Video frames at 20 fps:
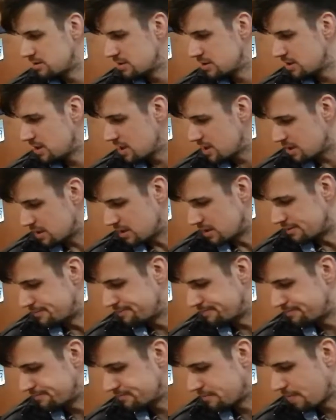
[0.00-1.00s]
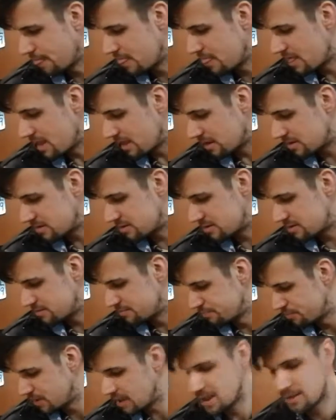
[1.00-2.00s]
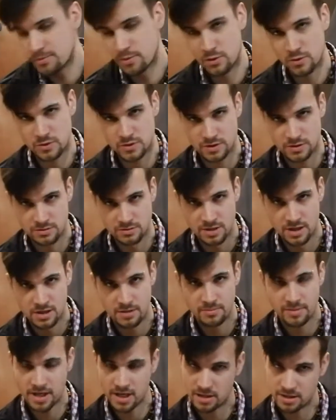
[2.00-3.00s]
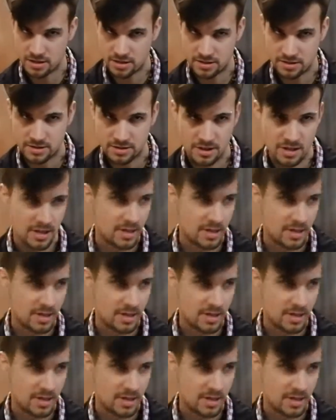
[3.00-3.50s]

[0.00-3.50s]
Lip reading: Yeah, that's keyboards, pianos,